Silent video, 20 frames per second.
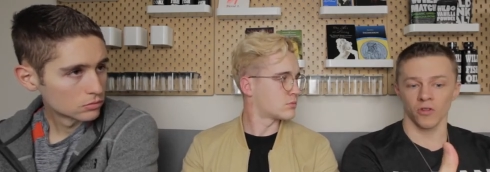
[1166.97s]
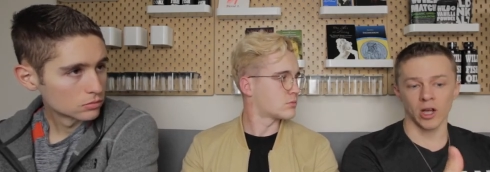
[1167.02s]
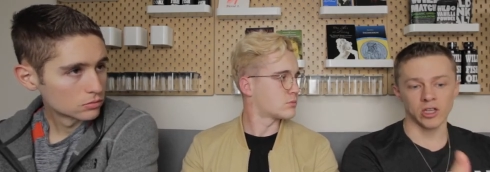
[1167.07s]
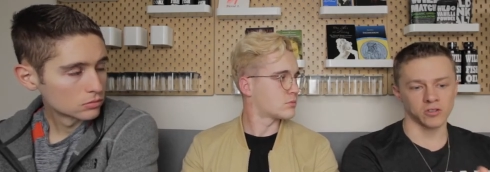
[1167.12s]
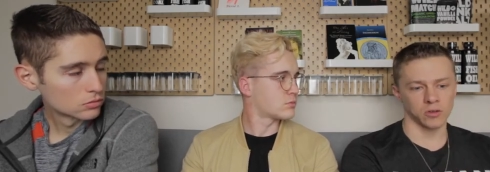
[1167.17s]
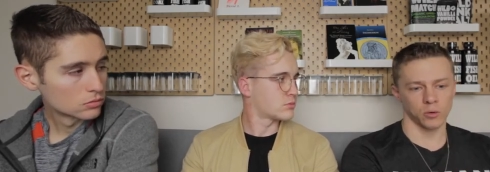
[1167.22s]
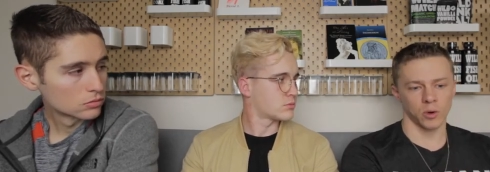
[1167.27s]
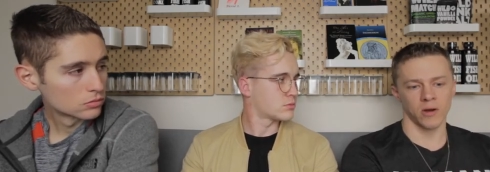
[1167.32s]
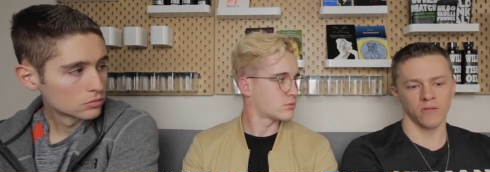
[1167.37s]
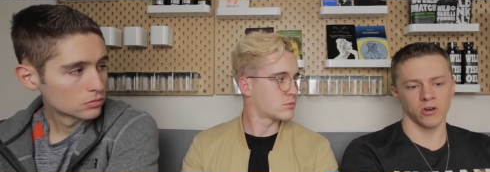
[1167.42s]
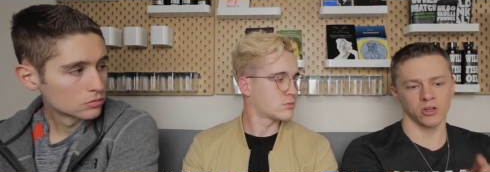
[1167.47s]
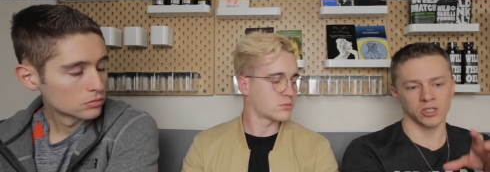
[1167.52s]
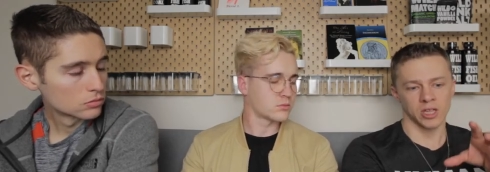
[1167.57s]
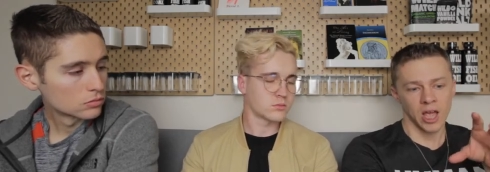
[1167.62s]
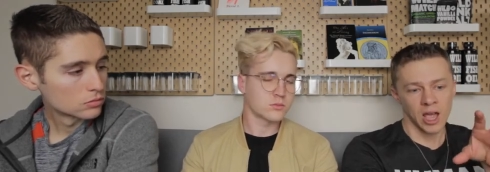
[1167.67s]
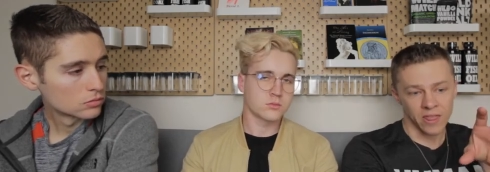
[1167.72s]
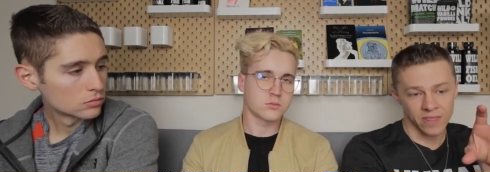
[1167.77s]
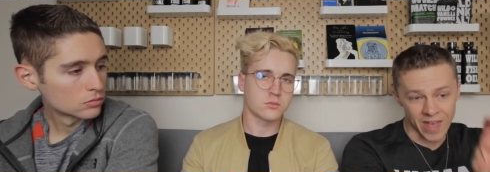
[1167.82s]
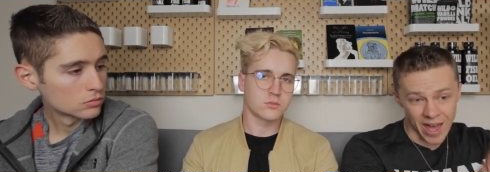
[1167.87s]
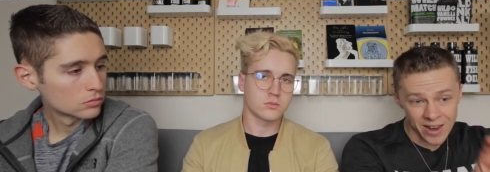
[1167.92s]
Speaker 1: mm. philosophy whatever is
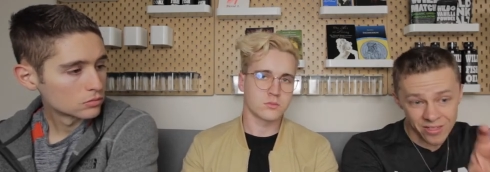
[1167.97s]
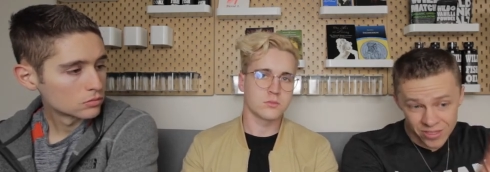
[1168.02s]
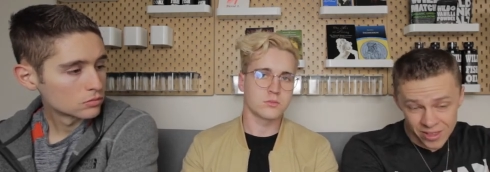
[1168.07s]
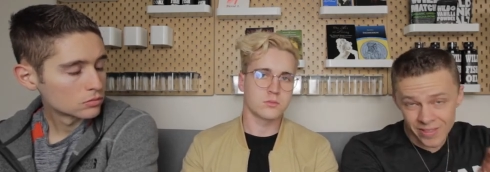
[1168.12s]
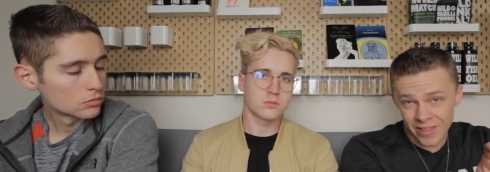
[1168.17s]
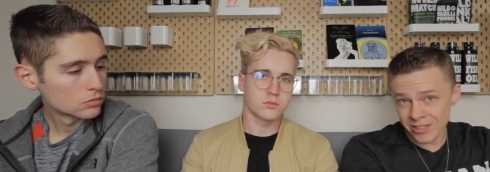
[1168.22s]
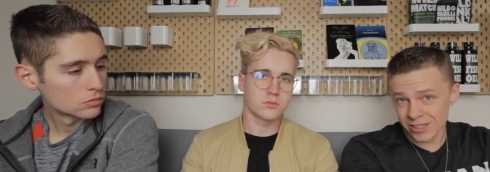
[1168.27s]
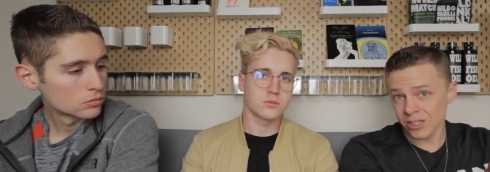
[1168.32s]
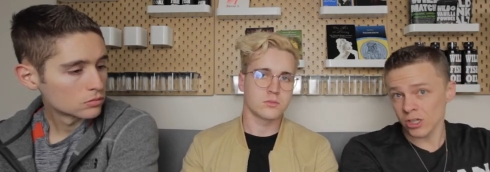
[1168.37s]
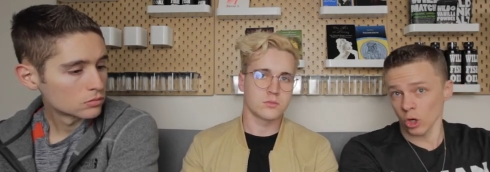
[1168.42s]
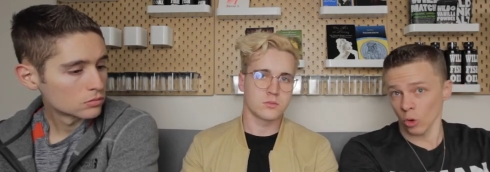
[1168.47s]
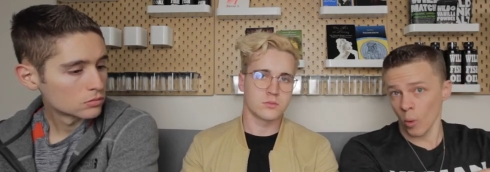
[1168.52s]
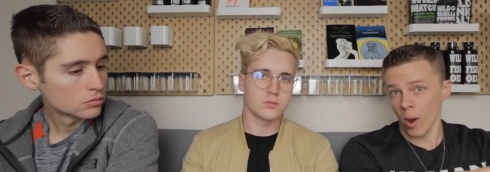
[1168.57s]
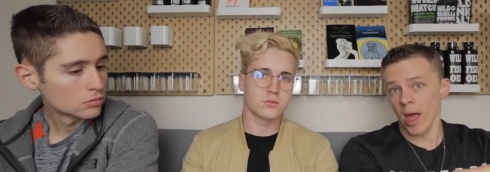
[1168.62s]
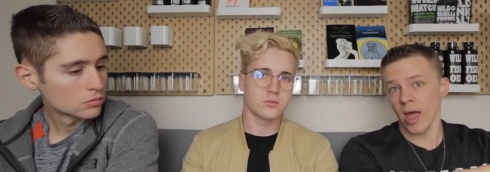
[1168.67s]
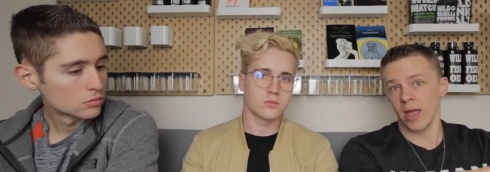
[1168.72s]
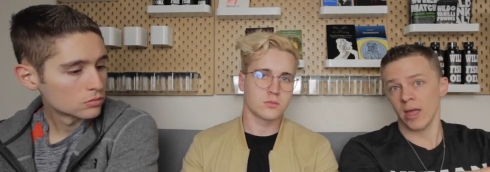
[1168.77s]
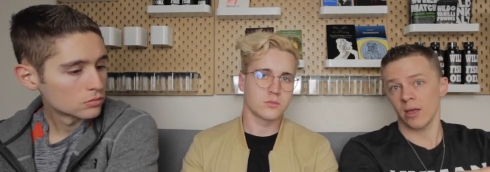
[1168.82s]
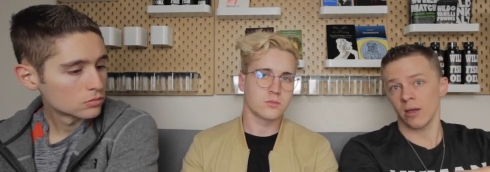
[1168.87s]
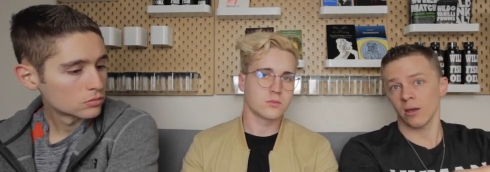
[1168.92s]
that thing that's in your
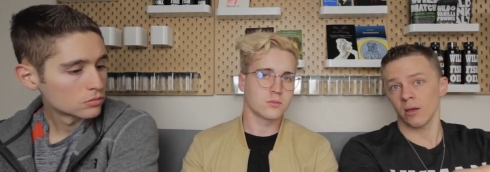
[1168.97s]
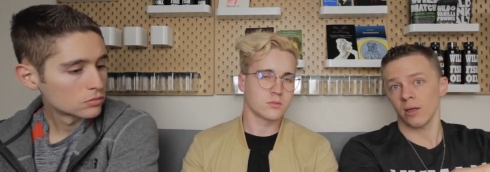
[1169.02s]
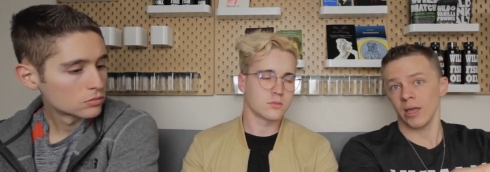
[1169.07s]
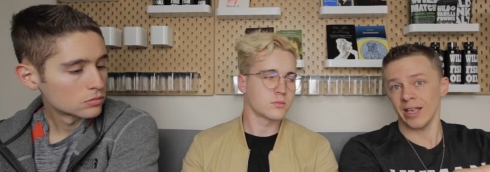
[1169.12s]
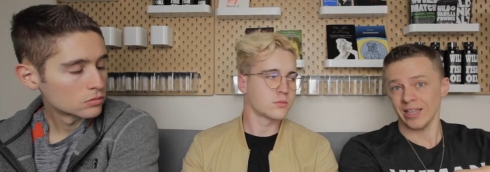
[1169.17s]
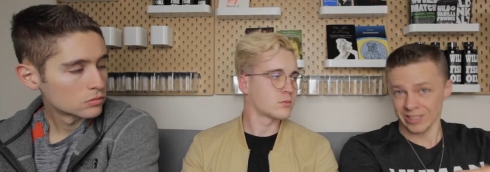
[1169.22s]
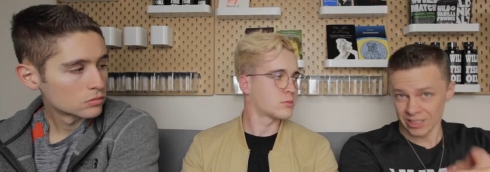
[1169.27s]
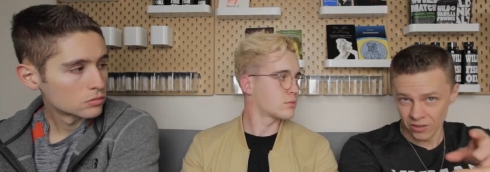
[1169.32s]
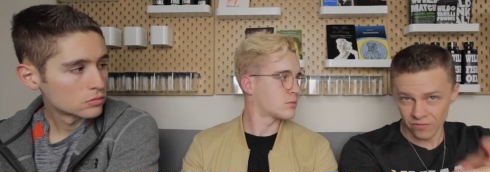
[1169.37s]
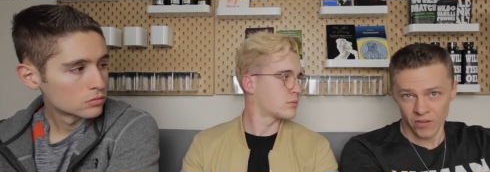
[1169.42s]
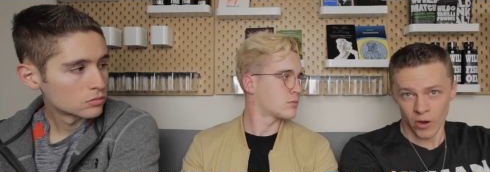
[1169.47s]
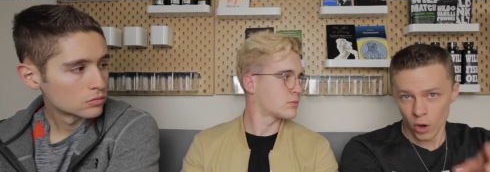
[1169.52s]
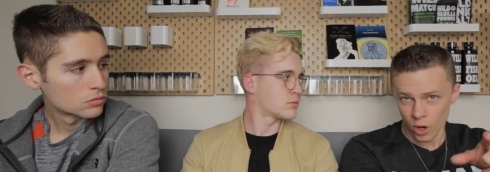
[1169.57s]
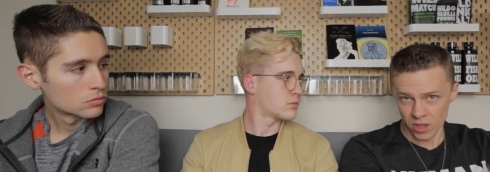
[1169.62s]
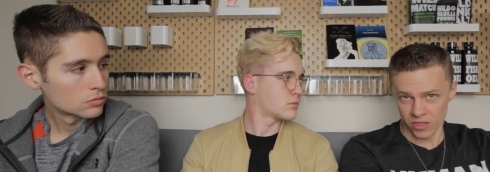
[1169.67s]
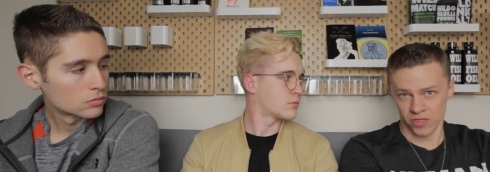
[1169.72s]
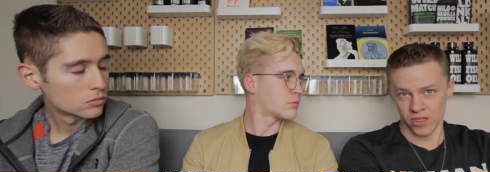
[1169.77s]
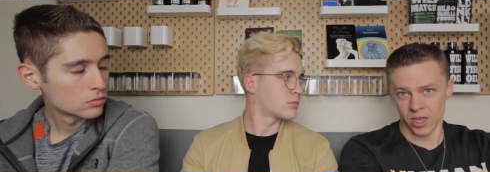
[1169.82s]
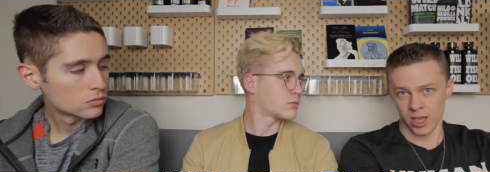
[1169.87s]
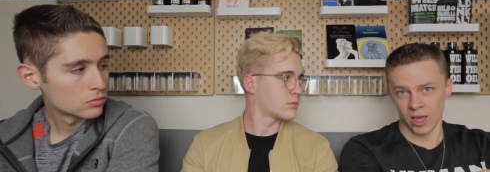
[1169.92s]
way is the very
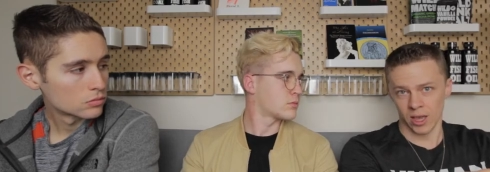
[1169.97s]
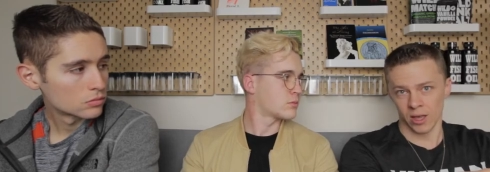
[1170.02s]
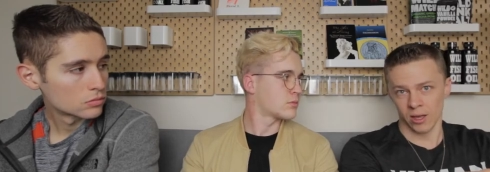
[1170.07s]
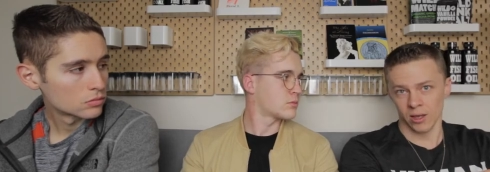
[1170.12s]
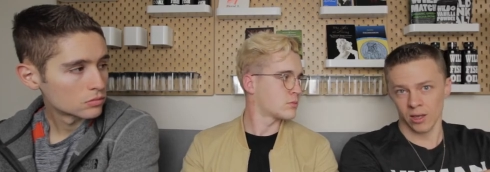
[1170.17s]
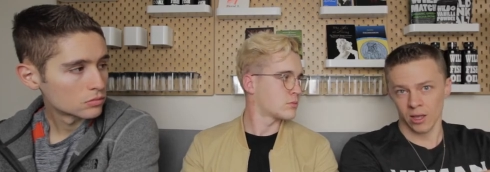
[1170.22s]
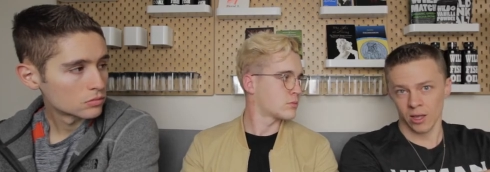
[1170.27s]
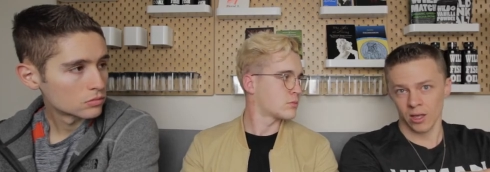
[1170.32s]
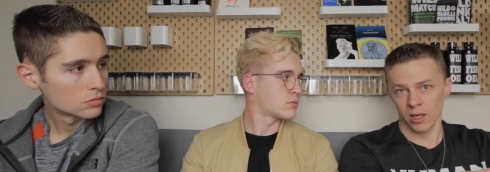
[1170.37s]
thing